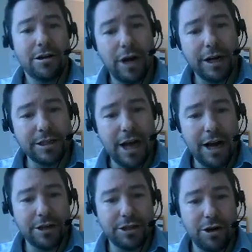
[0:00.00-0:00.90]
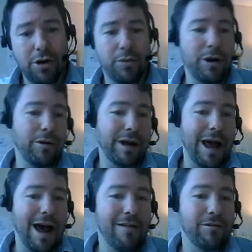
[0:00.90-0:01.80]
So I just kind of showed we only
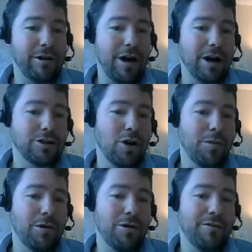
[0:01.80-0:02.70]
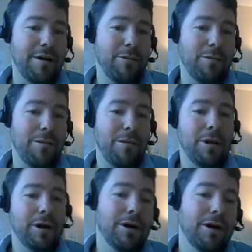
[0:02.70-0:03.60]
have really October, November,
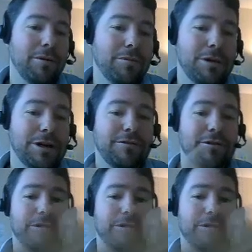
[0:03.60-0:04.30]
but